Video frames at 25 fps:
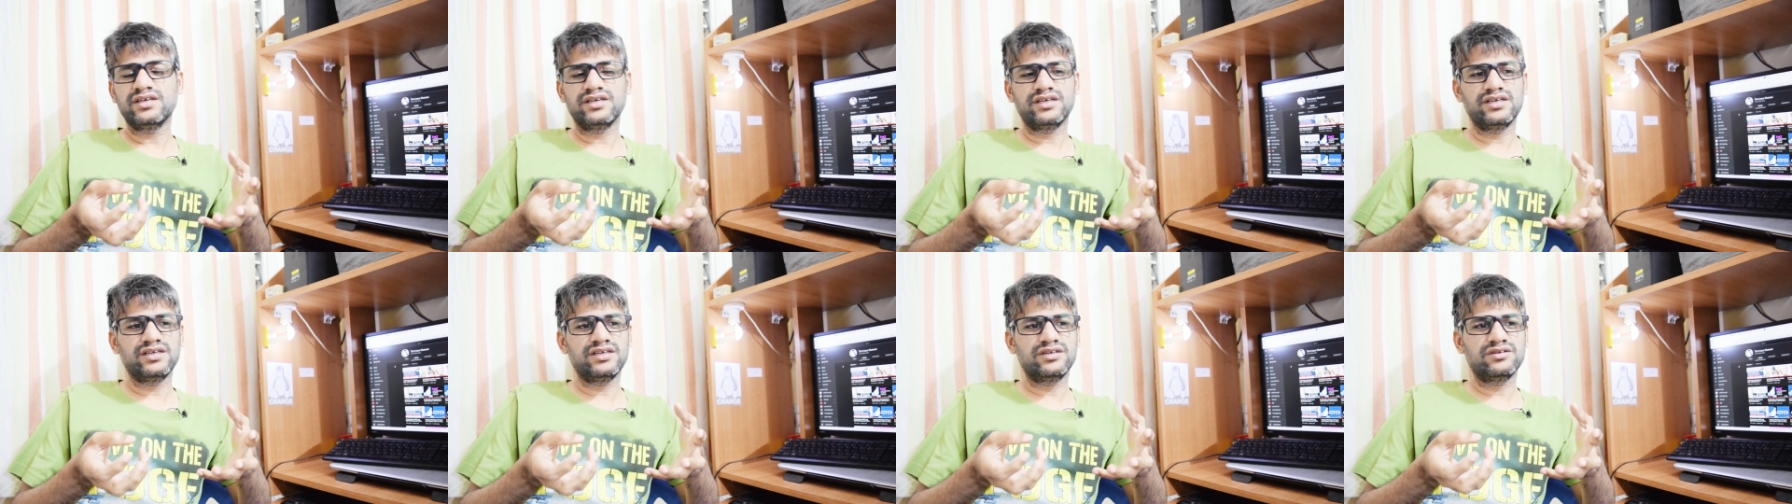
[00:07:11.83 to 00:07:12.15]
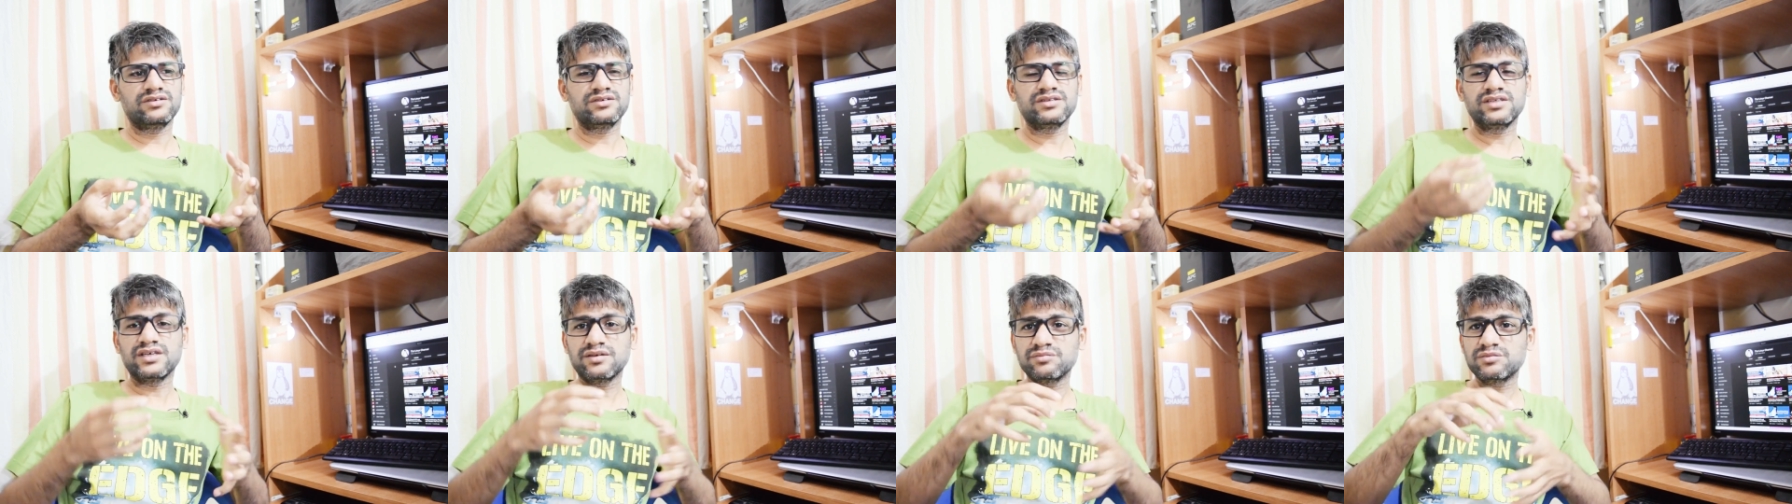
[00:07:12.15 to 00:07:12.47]
you
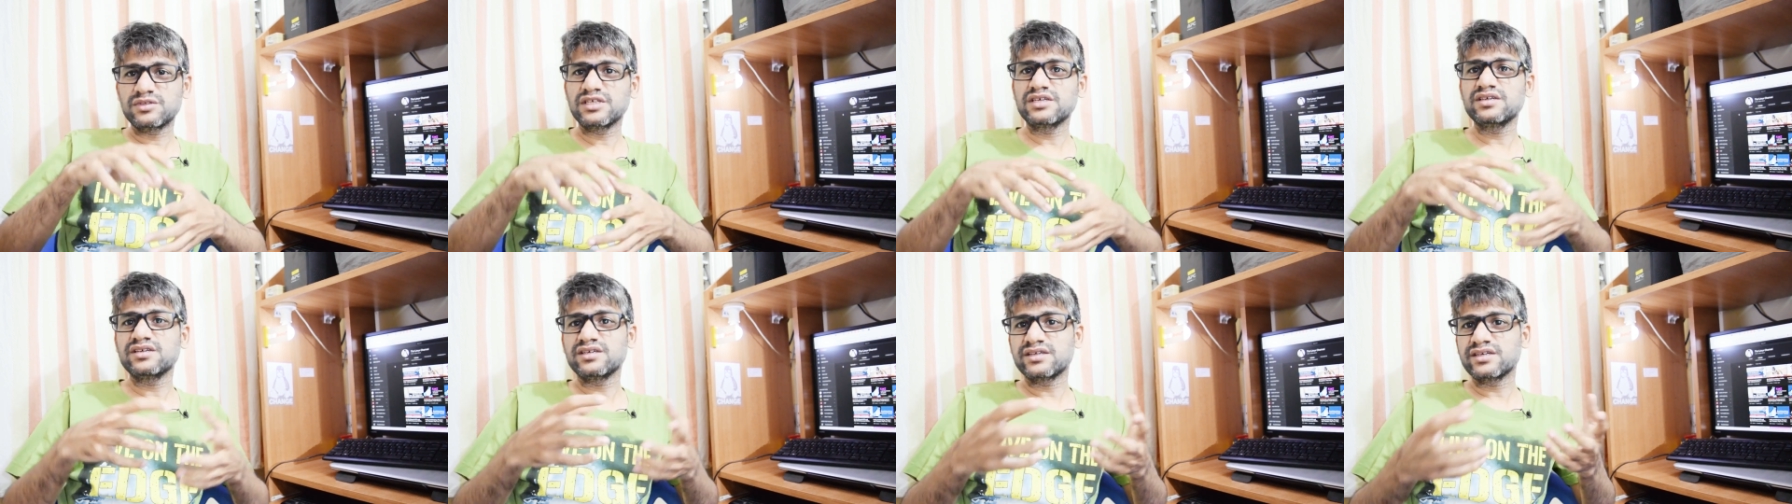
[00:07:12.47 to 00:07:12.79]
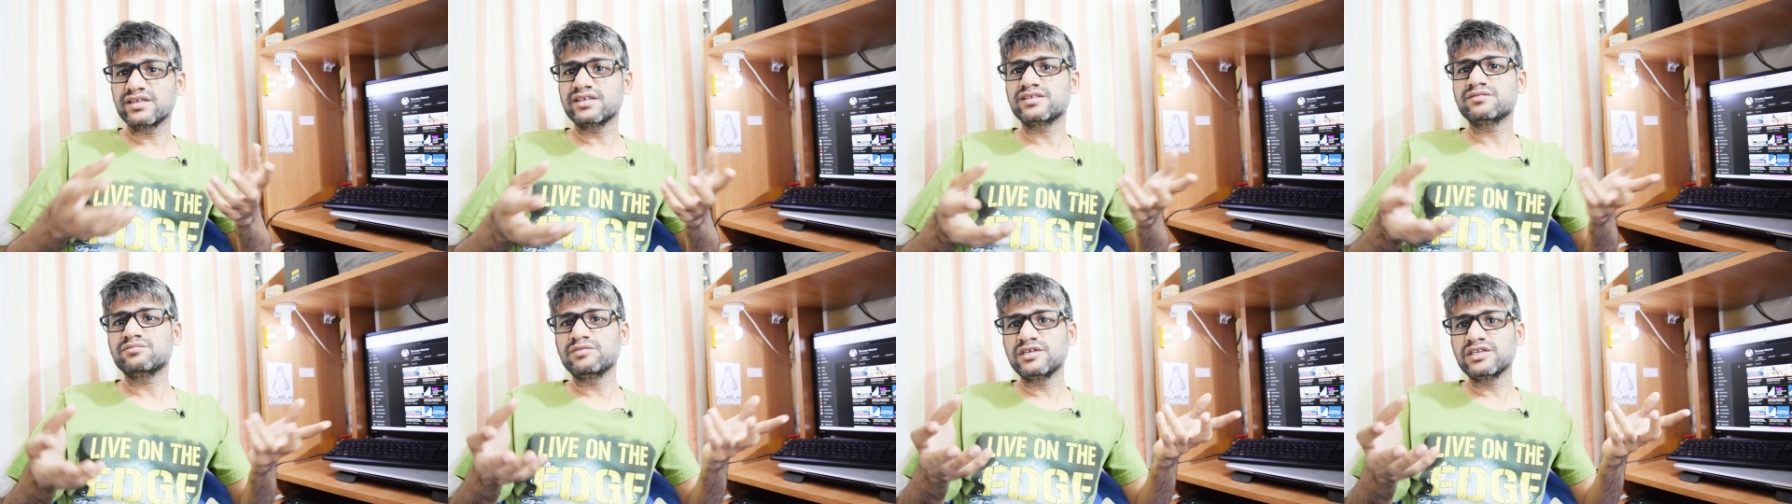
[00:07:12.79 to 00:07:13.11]
know something
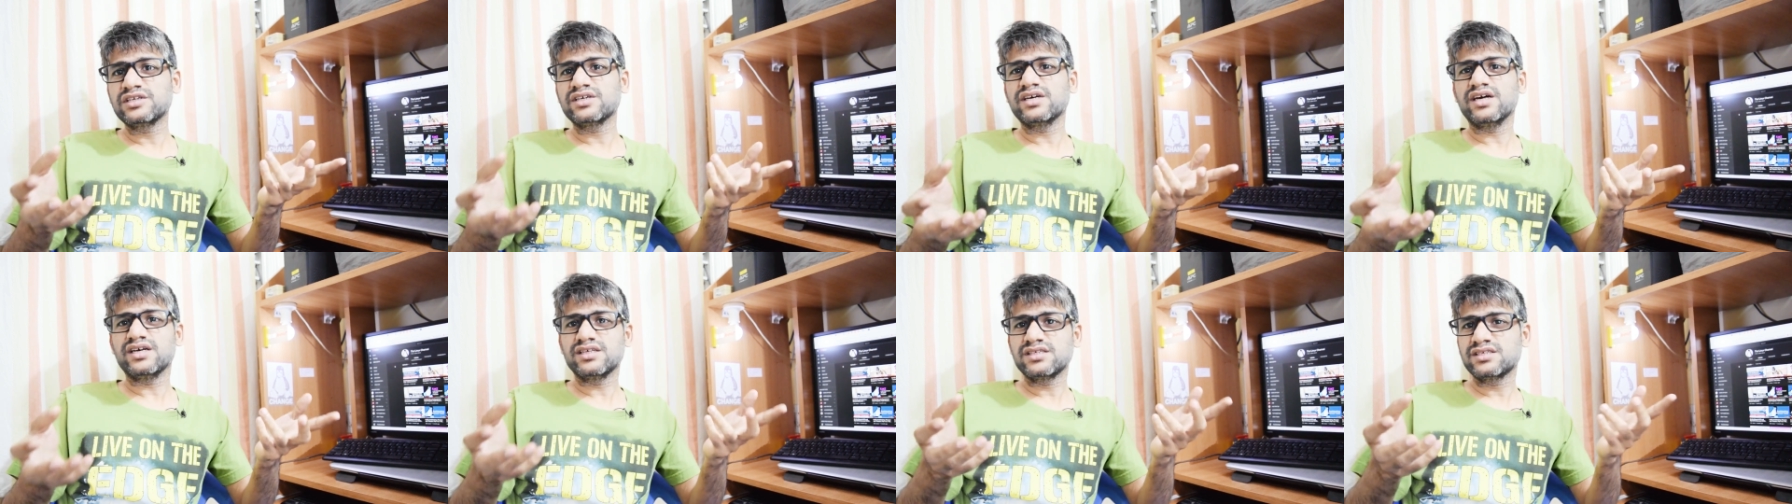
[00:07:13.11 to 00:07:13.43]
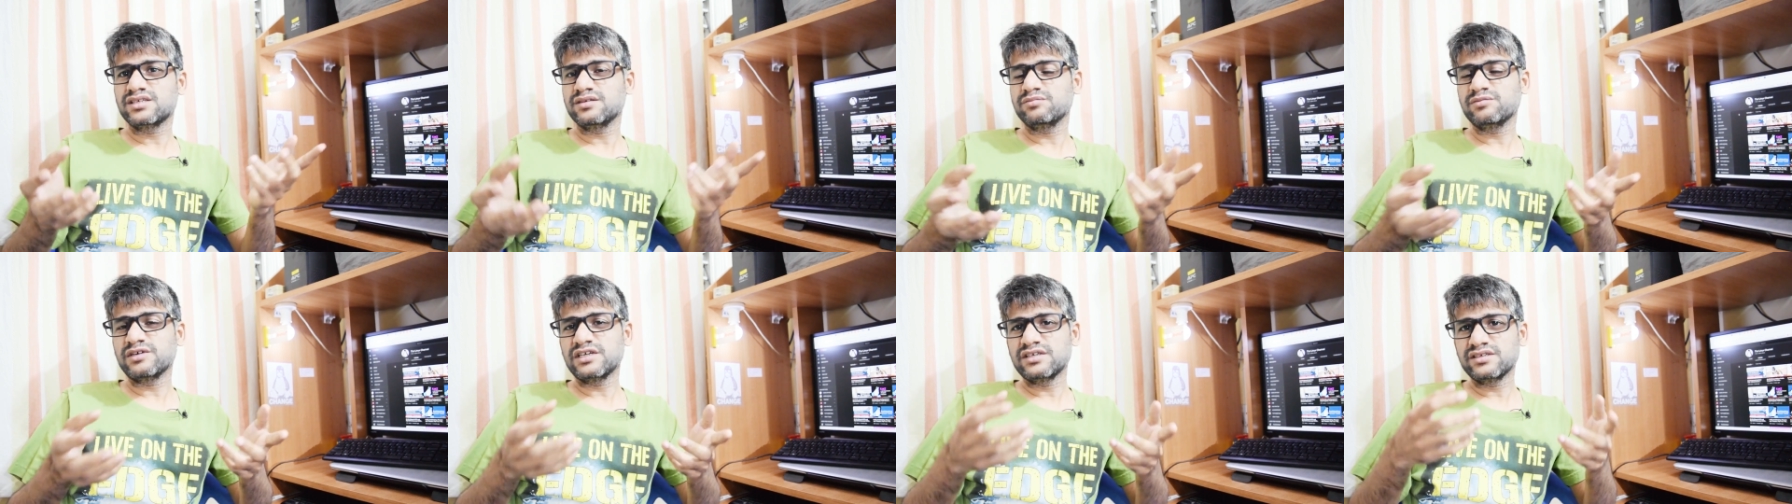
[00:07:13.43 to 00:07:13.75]
it has been
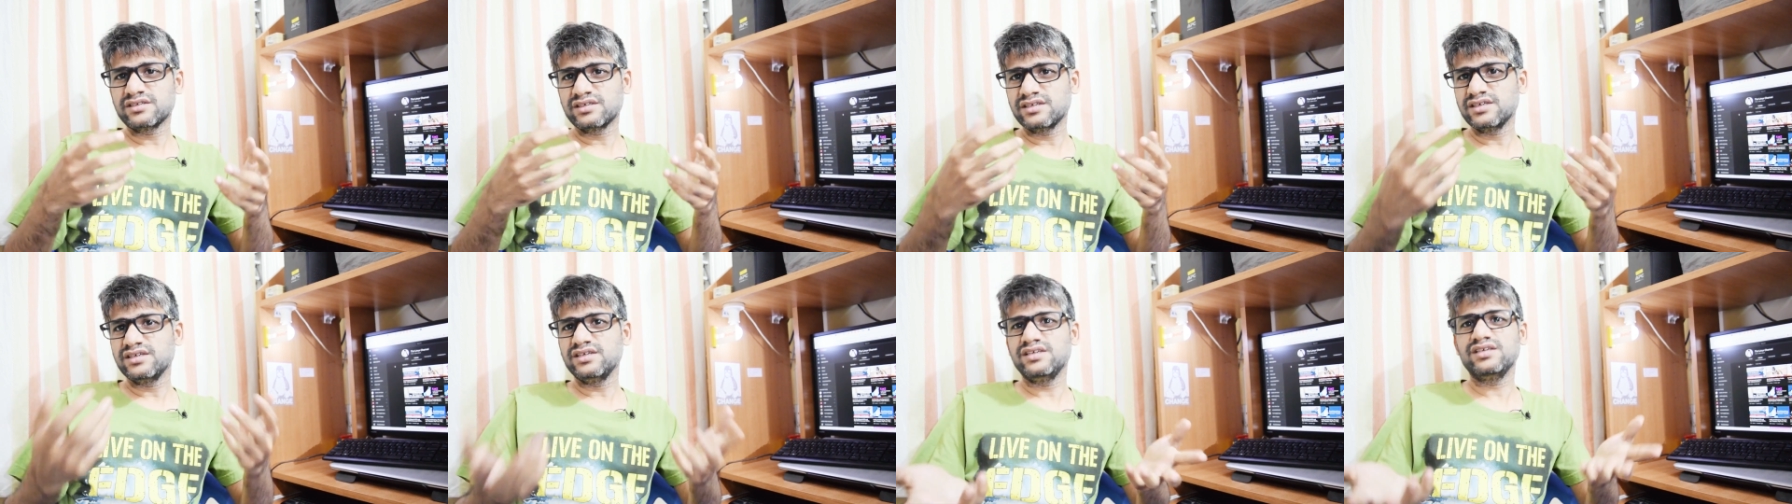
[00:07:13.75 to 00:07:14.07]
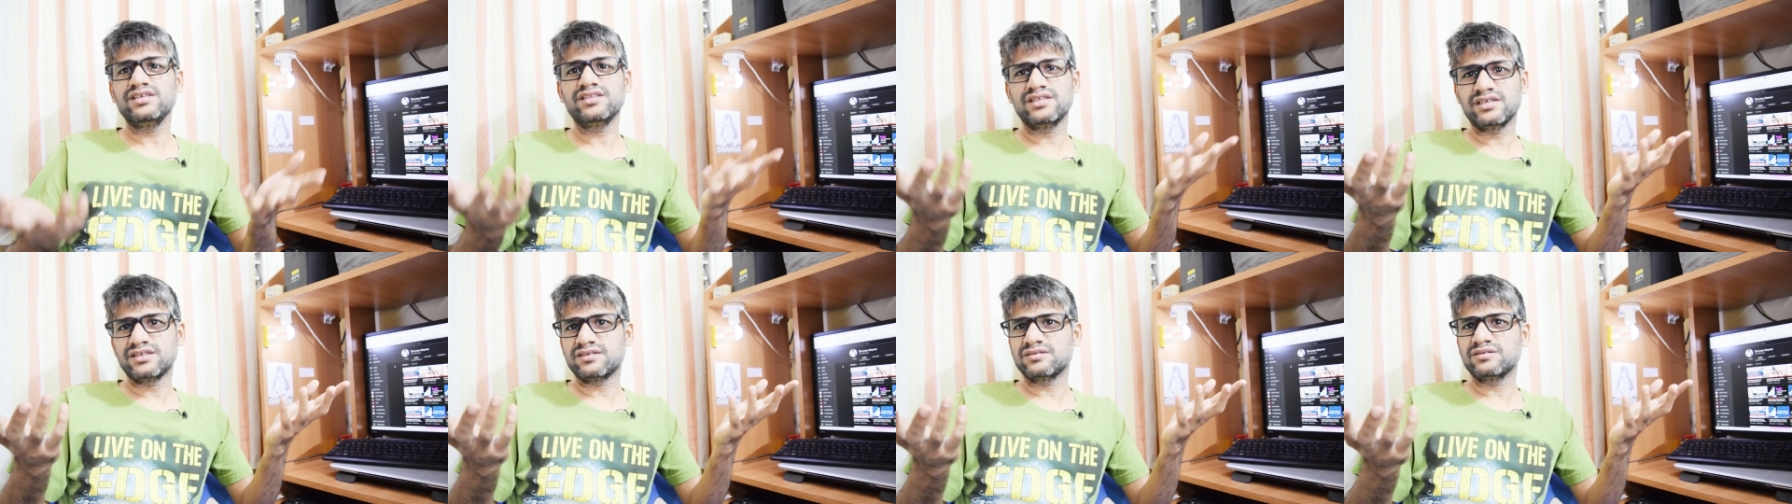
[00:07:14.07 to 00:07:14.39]
customized
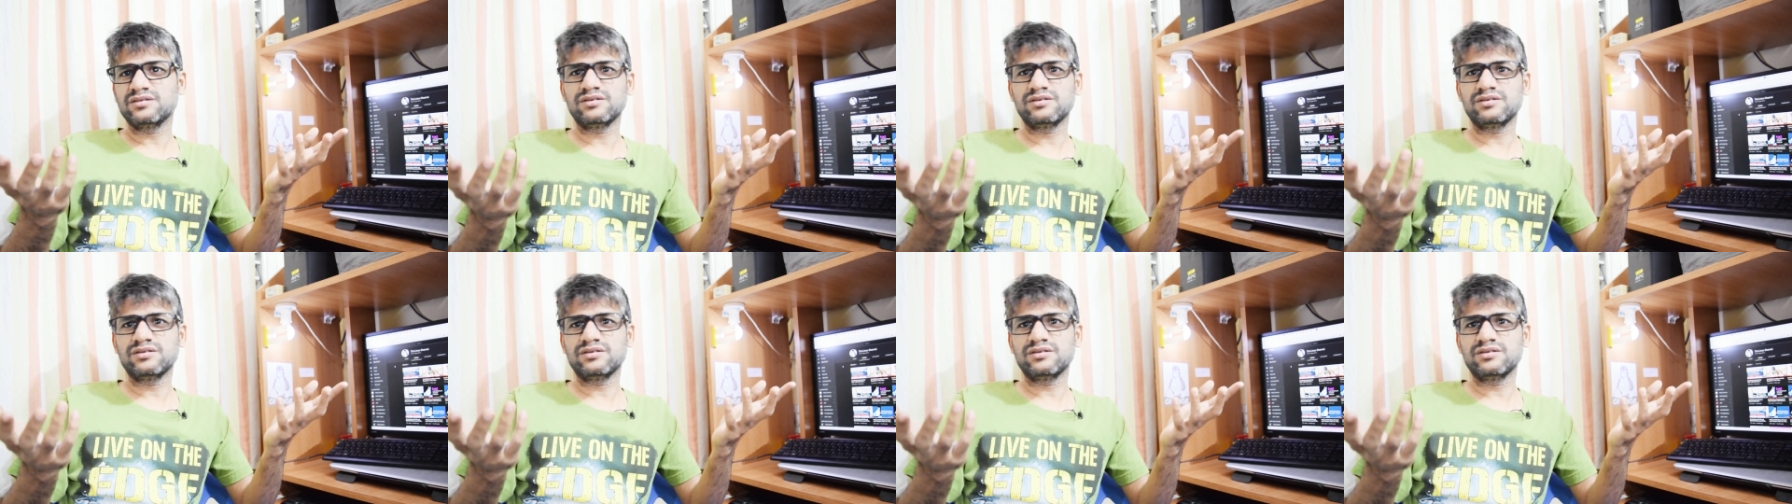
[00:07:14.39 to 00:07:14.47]
either.